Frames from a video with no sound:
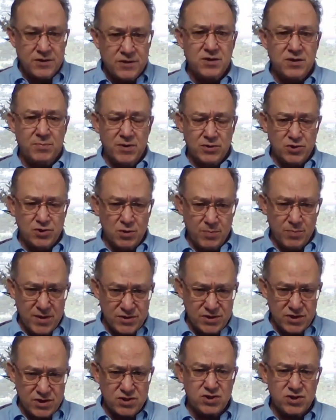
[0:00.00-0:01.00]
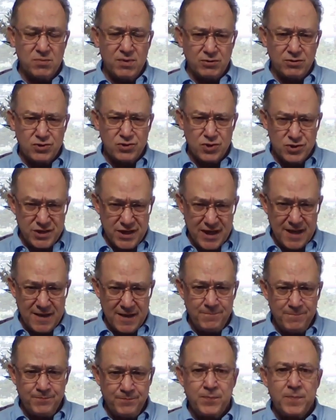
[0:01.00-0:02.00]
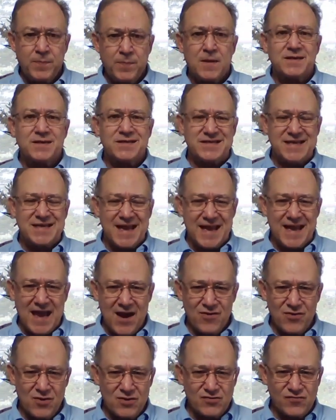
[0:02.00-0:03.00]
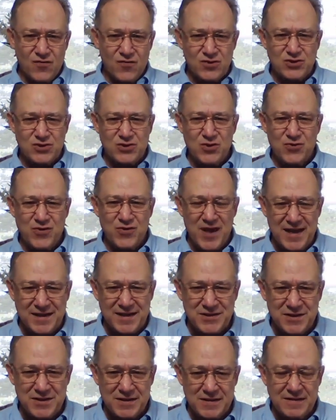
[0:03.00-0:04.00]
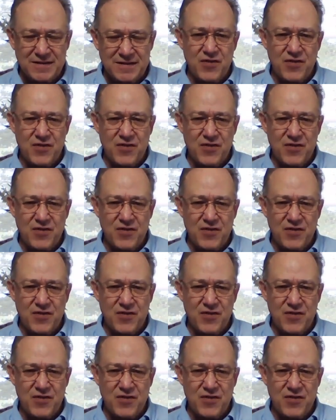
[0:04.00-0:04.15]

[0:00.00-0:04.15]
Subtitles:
to build your business, to build your team, to take care of those first 2 things.